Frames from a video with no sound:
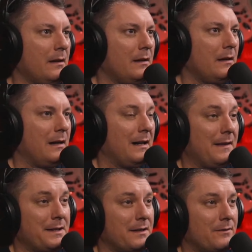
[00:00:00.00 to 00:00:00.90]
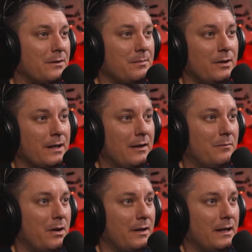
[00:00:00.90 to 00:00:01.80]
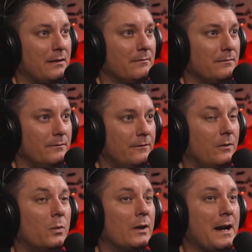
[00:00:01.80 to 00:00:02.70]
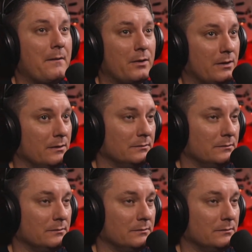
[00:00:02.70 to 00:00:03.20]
That's the first plugin I've bought in forever.